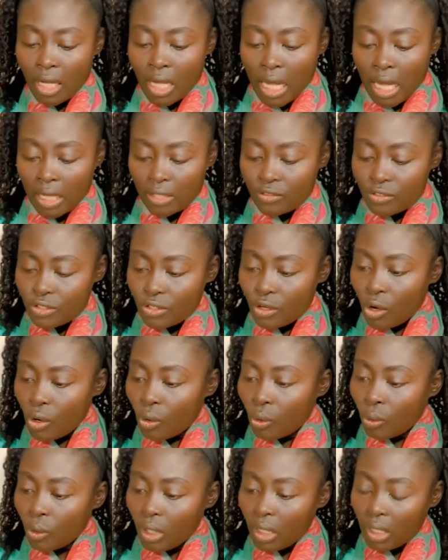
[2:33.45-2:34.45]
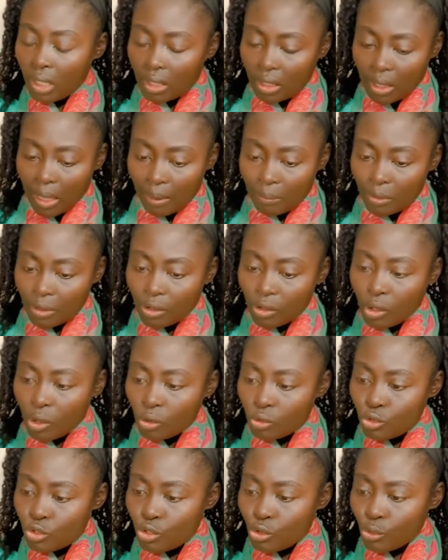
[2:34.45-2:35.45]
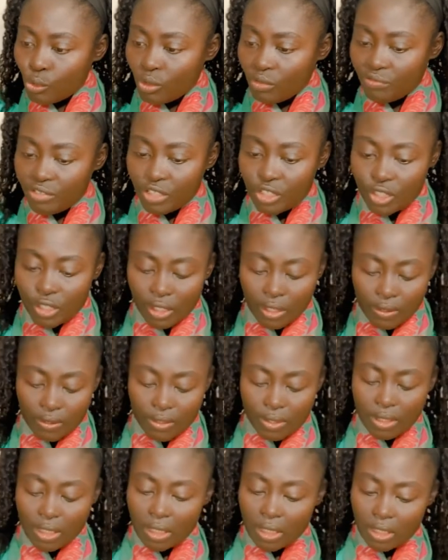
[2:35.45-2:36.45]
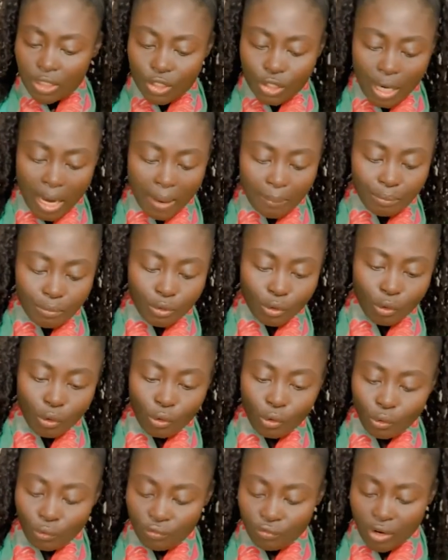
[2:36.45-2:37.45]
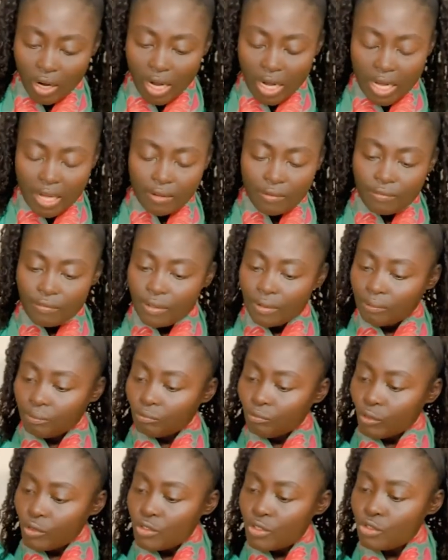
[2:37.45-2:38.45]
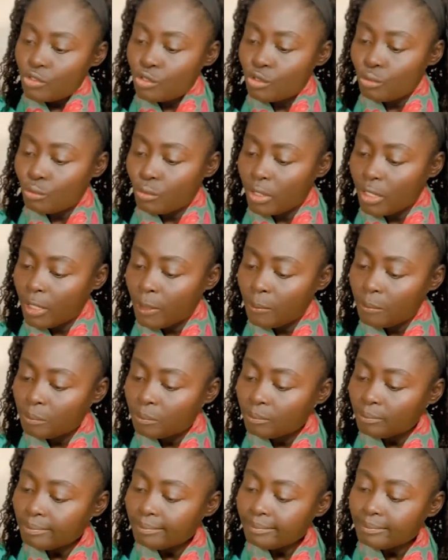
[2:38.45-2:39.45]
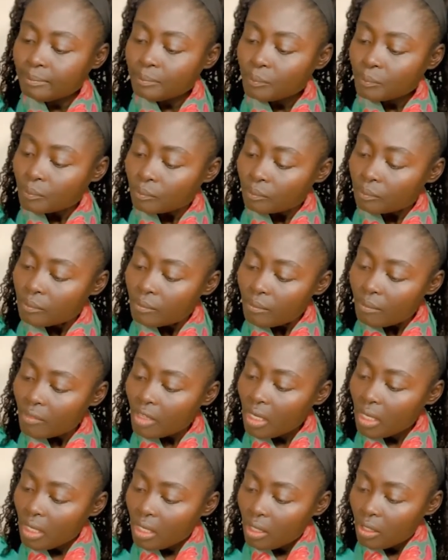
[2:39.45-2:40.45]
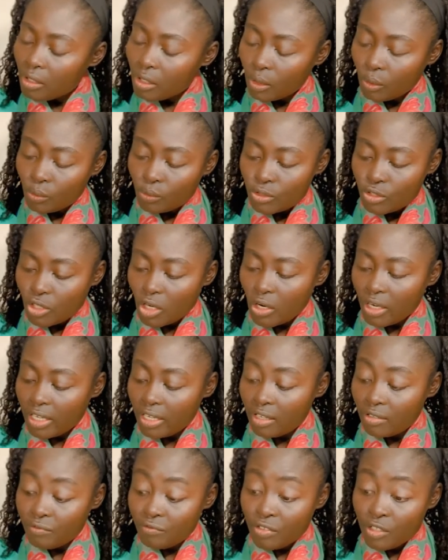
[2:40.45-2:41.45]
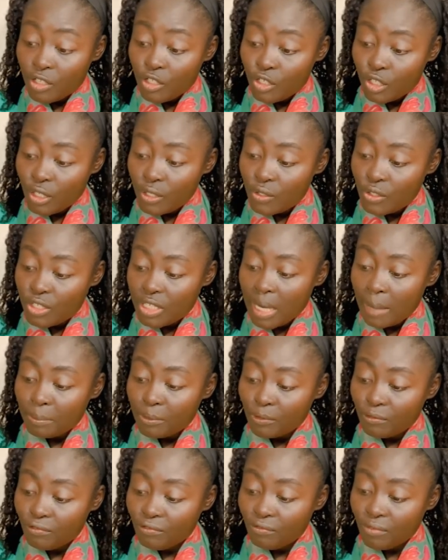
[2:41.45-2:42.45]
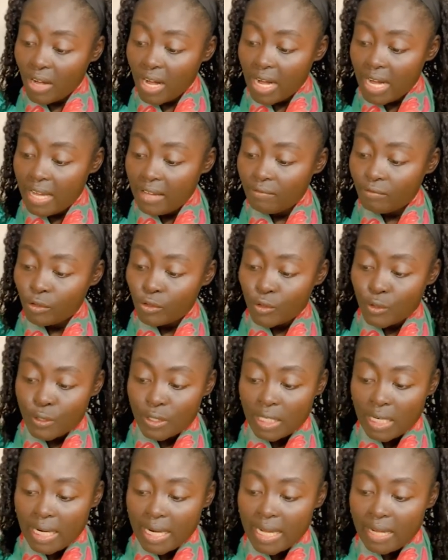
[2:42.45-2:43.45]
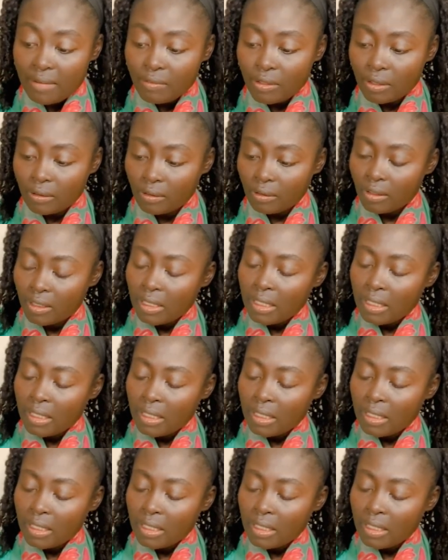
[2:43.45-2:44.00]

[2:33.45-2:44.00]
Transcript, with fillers: And so I'm going to go to Ephesians chapter 5, verses 3. No, sorry, Ephesians chapter 5, verses 11.